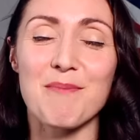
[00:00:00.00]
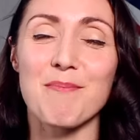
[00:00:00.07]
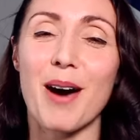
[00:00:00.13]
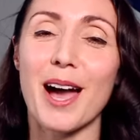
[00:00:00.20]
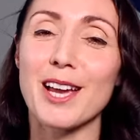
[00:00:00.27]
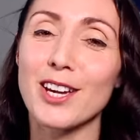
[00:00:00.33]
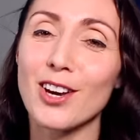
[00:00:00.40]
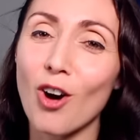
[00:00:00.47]

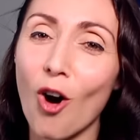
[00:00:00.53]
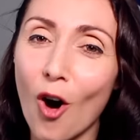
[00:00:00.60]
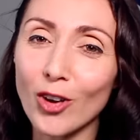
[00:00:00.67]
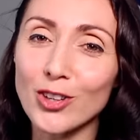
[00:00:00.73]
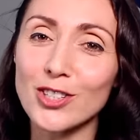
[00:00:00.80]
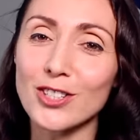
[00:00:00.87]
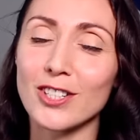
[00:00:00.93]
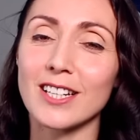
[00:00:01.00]
By
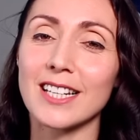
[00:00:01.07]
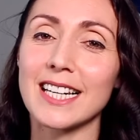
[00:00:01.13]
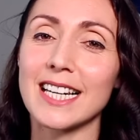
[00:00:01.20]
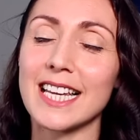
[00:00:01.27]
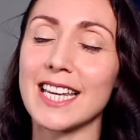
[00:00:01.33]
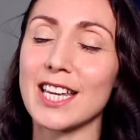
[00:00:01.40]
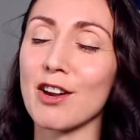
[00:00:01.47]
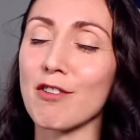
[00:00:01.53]

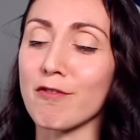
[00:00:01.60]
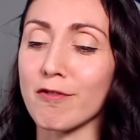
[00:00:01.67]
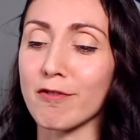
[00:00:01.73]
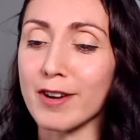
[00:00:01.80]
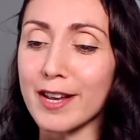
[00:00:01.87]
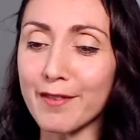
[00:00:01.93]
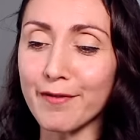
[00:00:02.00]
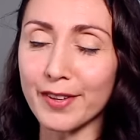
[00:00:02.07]
constantly
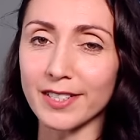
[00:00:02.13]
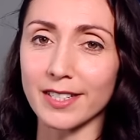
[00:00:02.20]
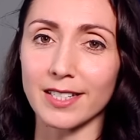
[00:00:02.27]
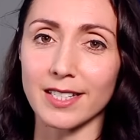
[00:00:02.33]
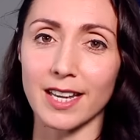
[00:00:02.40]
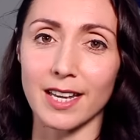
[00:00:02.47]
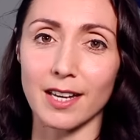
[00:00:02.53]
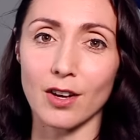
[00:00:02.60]

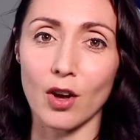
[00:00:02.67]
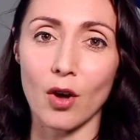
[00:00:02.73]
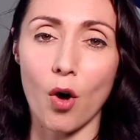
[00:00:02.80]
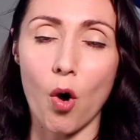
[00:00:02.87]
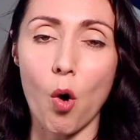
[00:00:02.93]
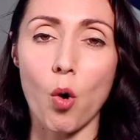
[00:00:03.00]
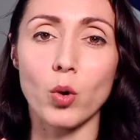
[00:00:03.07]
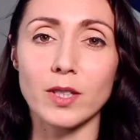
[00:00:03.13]
revisiting
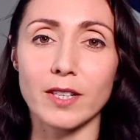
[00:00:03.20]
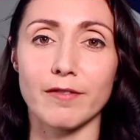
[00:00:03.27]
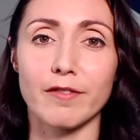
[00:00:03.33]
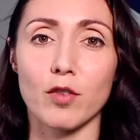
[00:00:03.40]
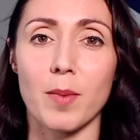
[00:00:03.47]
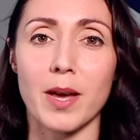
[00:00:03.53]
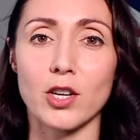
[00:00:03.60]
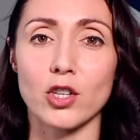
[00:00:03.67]
old
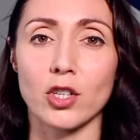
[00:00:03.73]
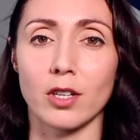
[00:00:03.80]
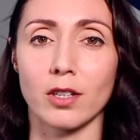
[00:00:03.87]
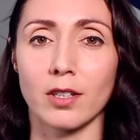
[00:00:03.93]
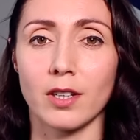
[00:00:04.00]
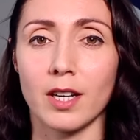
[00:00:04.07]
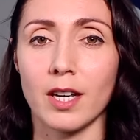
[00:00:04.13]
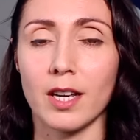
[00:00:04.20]

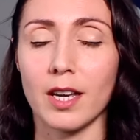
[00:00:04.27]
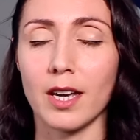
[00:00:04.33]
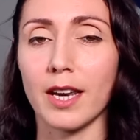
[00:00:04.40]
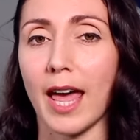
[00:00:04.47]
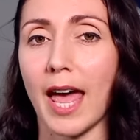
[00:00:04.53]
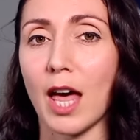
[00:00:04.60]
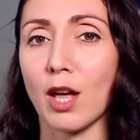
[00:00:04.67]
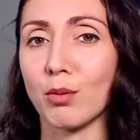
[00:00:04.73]
information, it
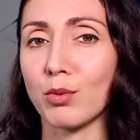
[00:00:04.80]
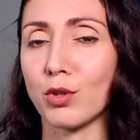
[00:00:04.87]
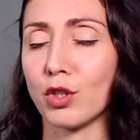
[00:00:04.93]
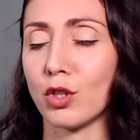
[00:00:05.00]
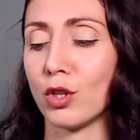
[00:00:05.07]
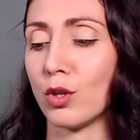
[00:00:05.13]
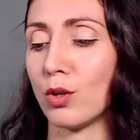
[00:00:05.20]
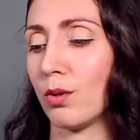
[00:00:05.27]
helps
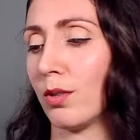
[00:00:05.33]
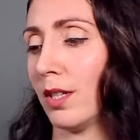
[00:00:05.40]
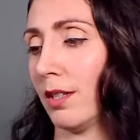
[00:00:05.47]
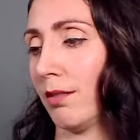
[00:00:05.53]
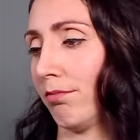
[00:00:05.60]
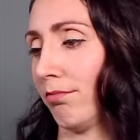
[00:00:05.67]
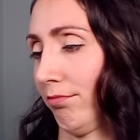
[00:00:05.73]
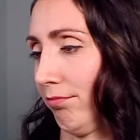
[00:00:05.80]
to
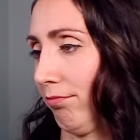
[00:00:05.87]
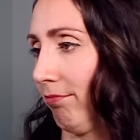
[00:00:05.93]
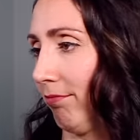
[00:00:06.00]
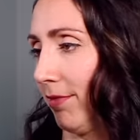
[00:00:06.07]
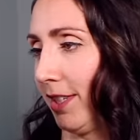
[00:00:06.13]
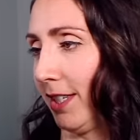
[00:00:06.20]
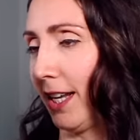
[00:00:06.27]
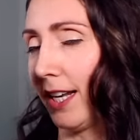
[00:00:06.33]

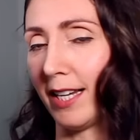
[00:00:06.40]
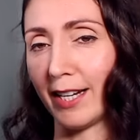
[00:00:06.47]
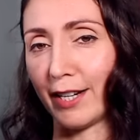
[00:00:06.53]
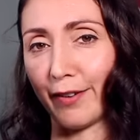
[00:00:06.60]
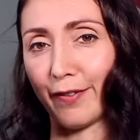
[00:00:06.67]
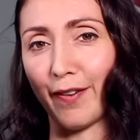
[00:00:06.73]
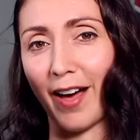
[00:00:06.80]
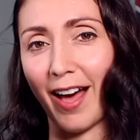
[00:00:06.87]

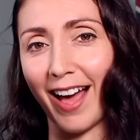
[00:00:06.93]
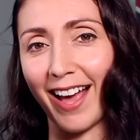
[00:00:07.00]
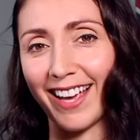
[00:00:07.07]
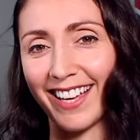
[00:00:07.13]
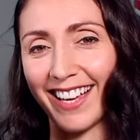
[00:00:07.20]
solidify,